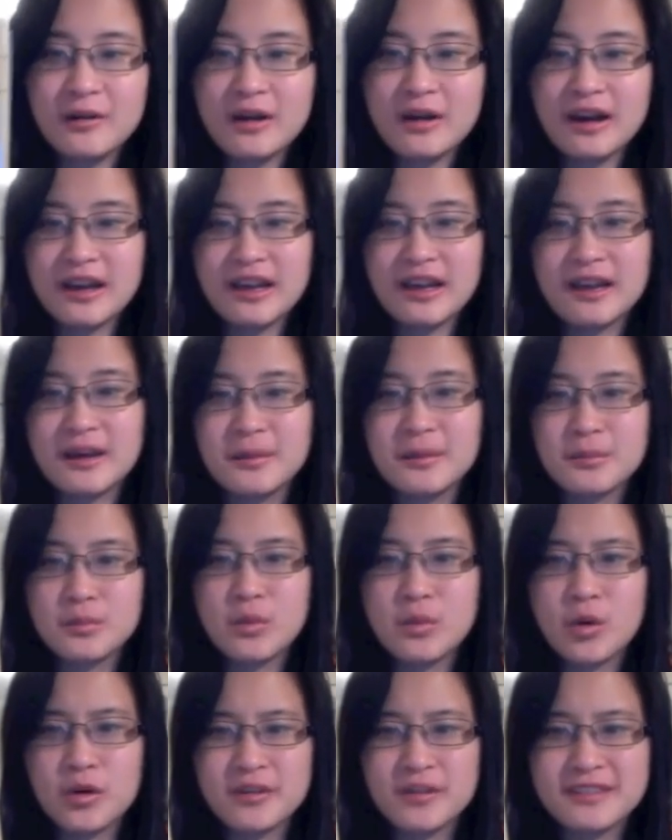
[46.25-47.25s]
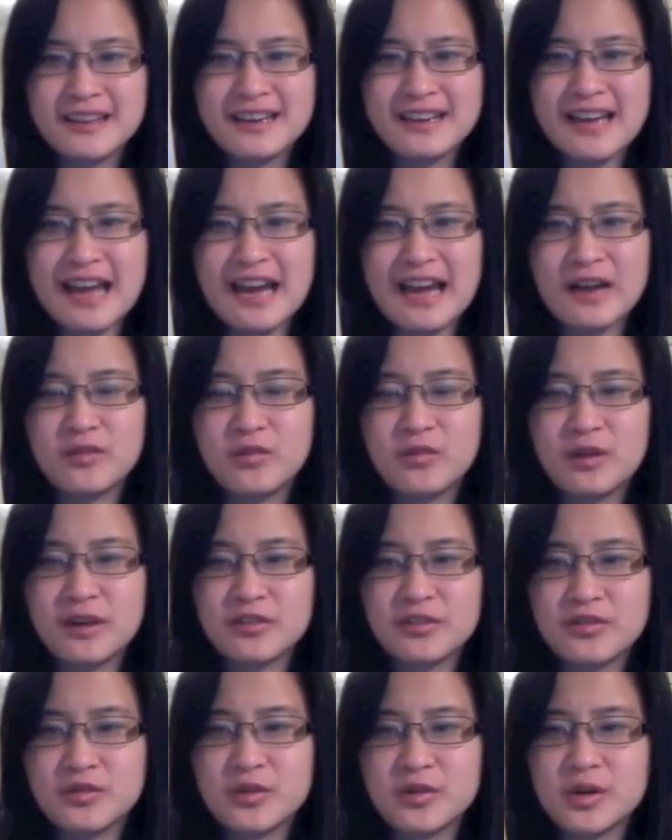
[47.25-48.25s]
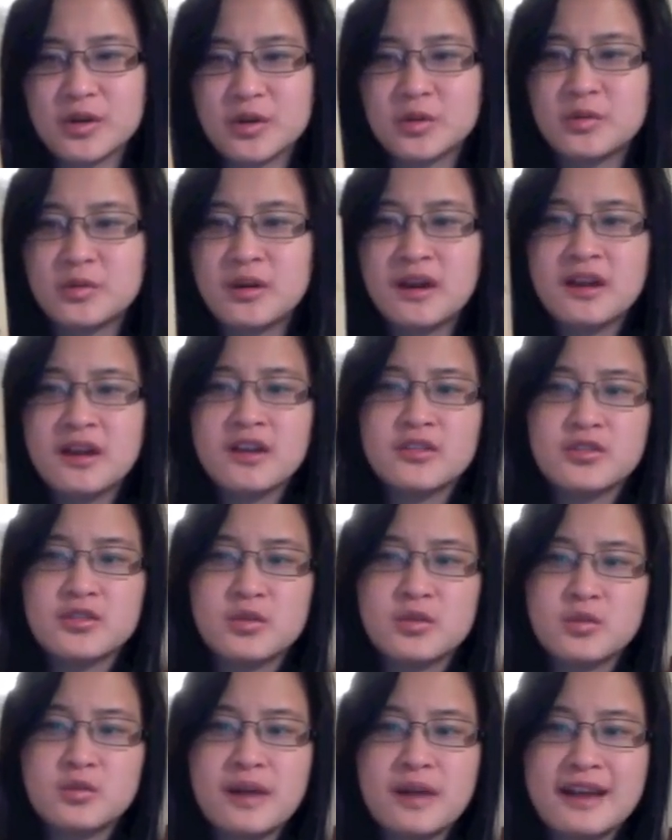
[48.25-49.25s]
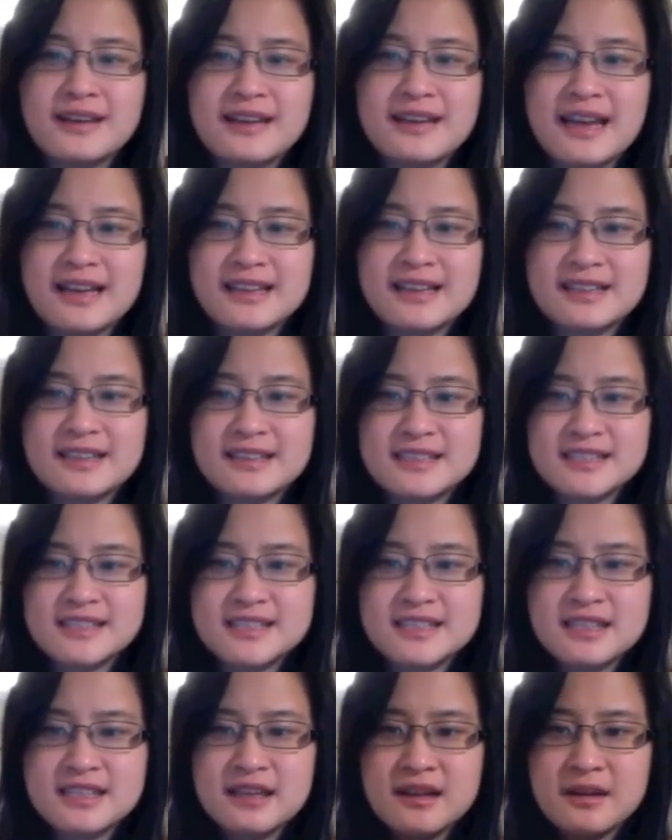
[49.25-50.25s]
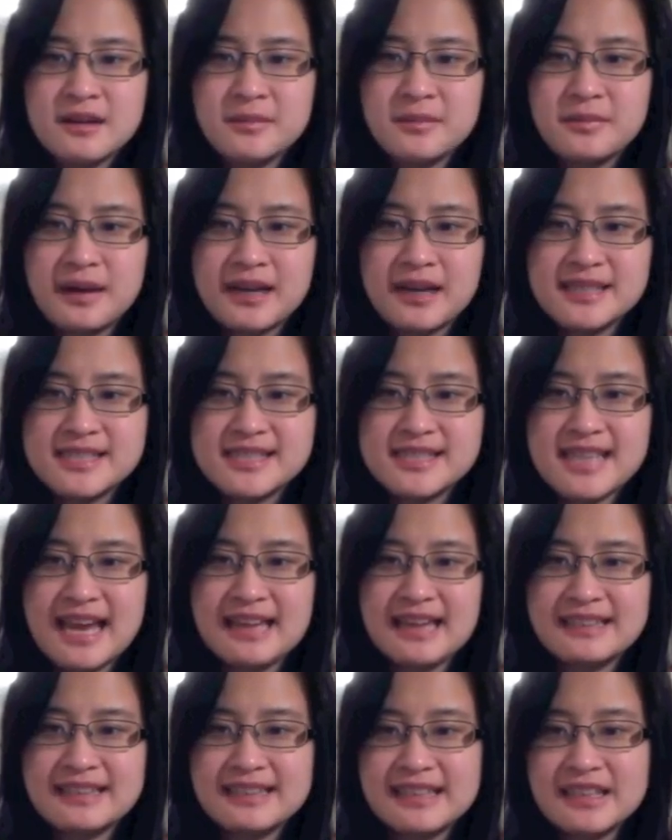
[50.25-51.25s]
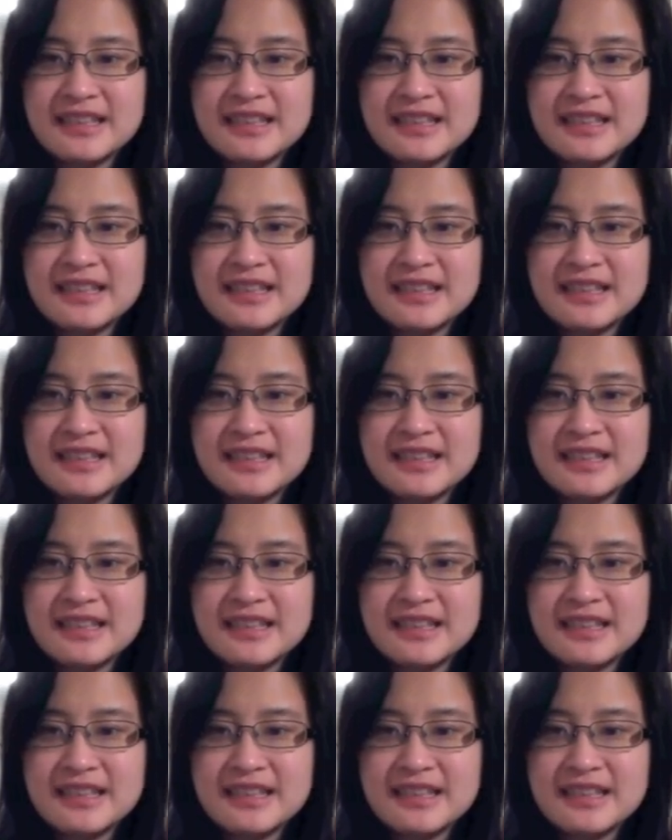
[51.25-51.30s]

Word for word: I am more than halfway through The Red Necklace by Sally